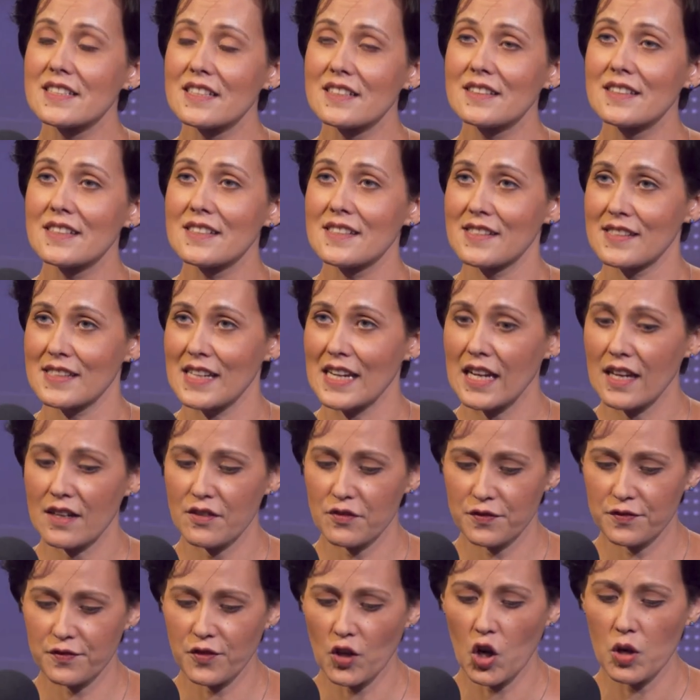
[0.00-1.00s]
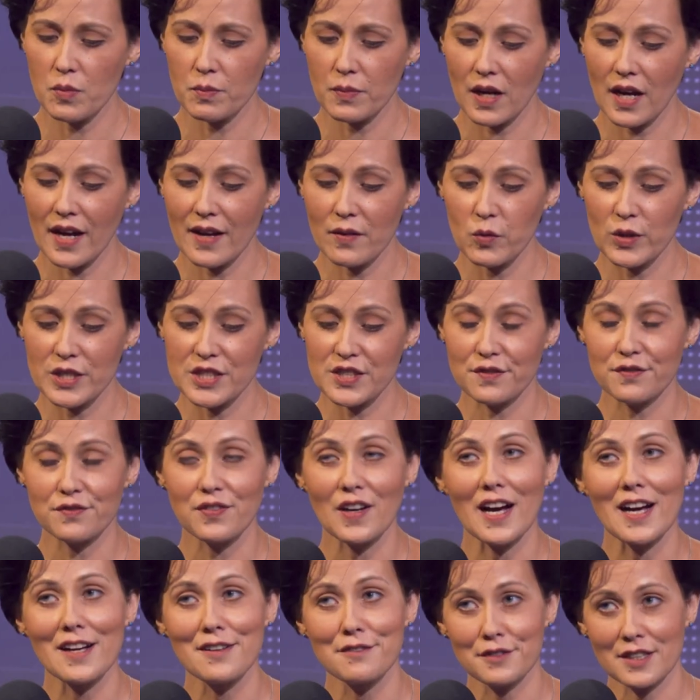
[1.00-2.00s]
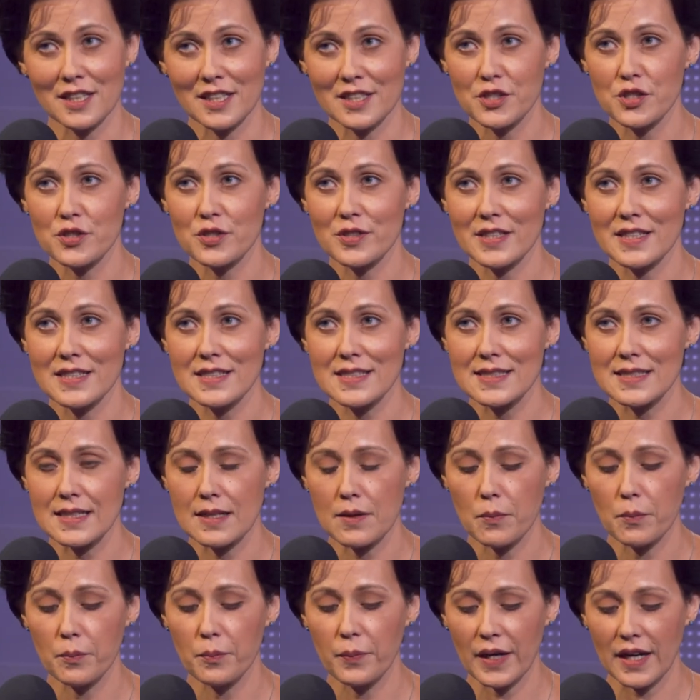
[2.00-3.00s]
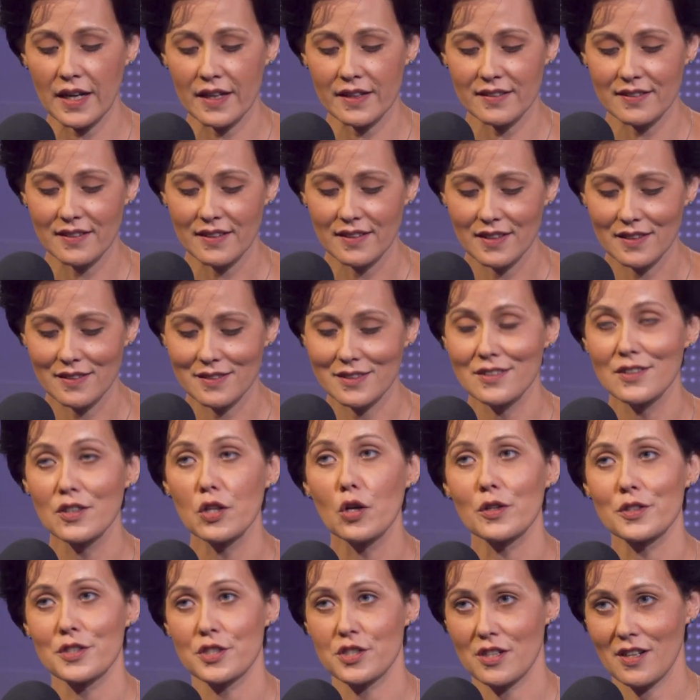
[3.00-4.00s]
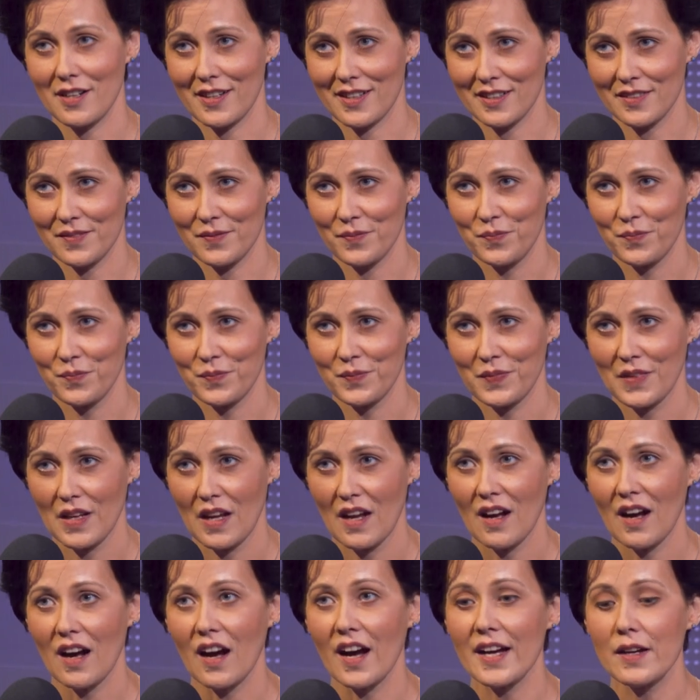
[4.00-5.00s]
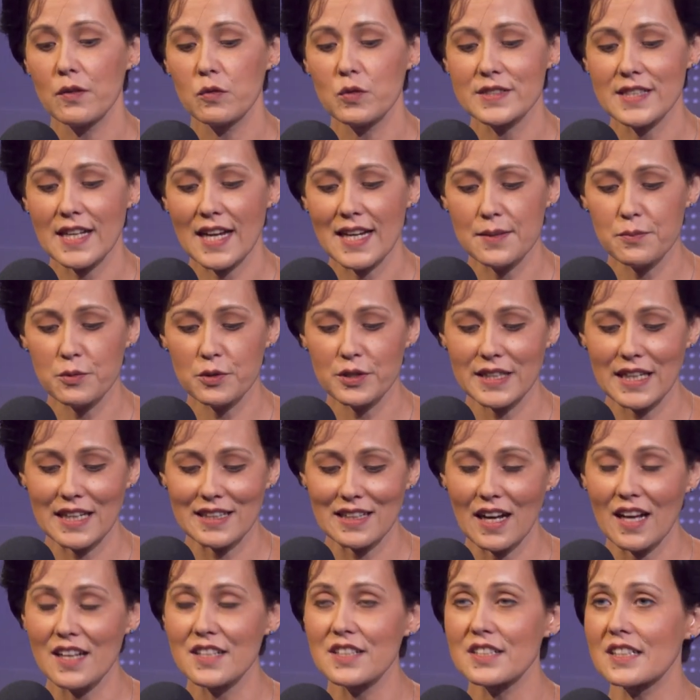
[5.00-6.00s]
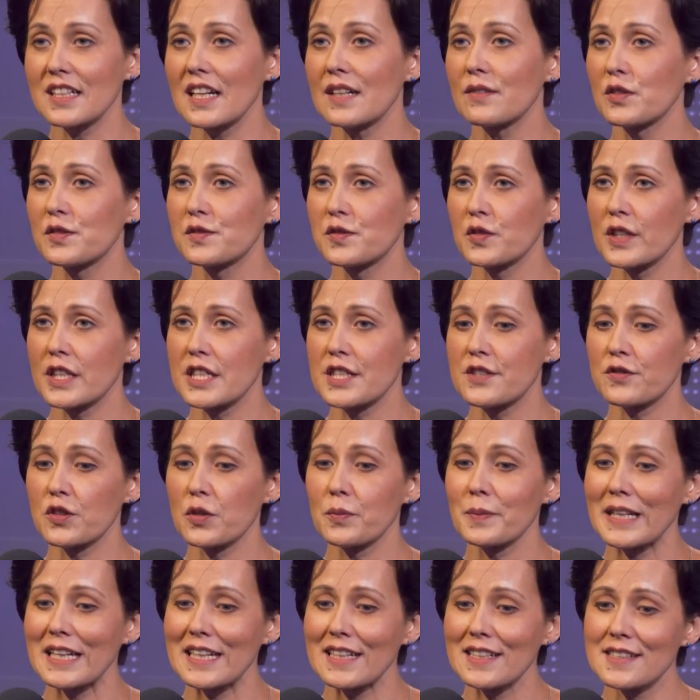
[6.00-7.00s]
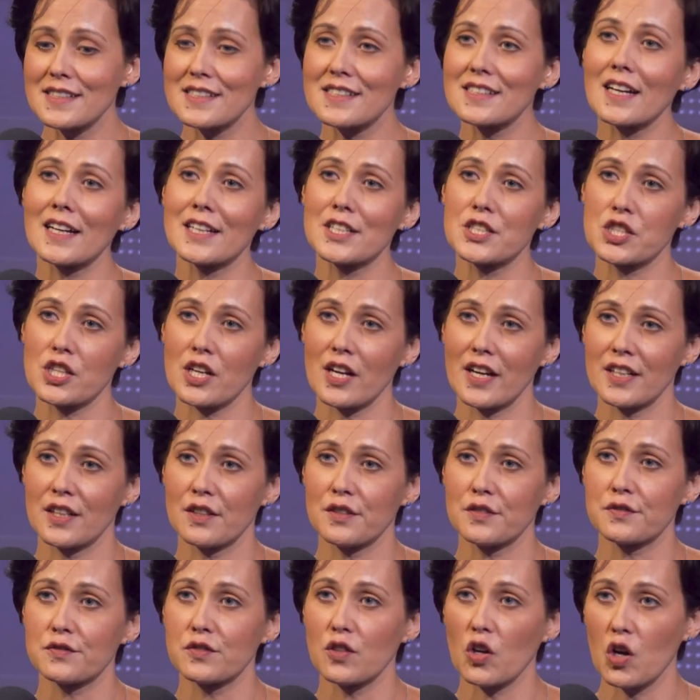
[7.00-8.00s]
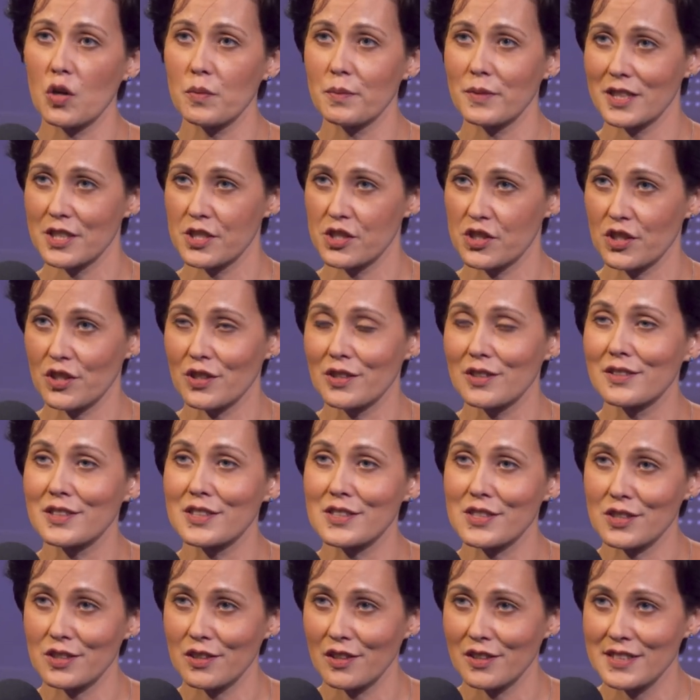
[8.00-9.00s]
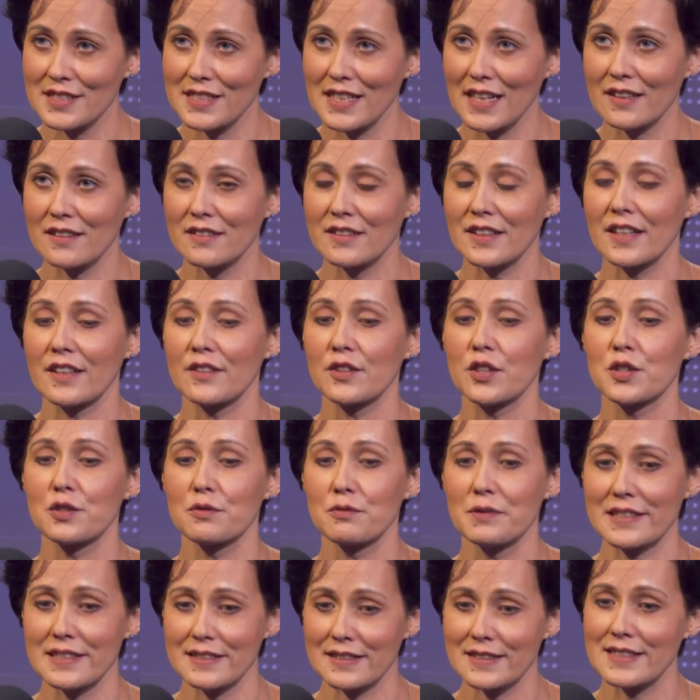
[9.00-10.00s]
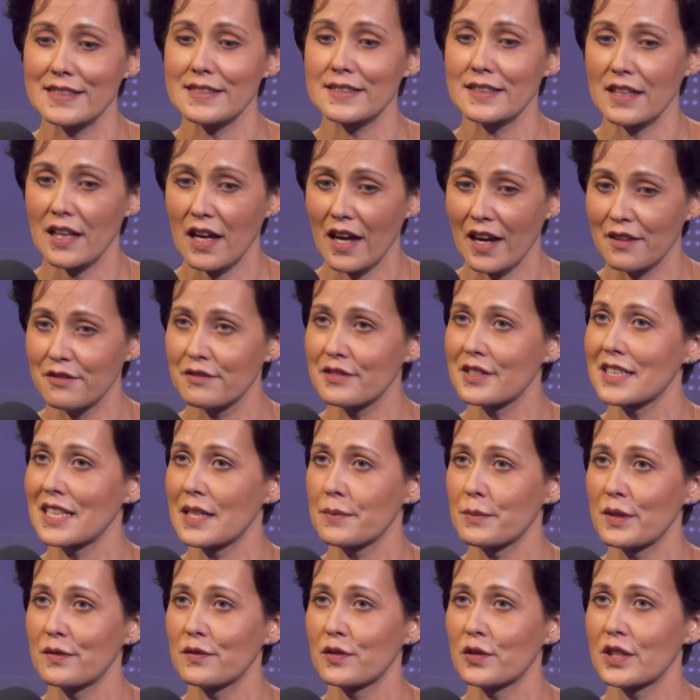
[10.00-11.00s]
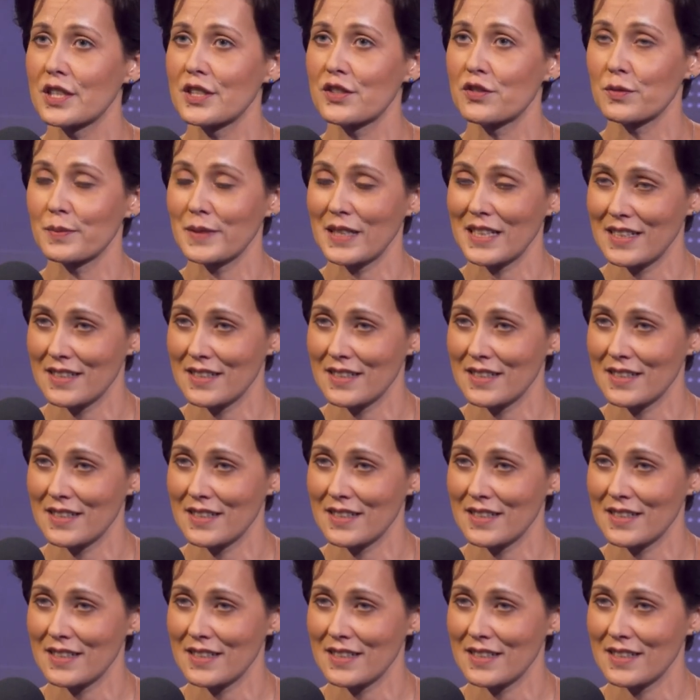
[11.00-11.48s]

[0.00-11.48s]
did this I went to 5 countries, but not China. I was able to get undercover footage from inside China from a journalist contact there who risked his life to get me footage from the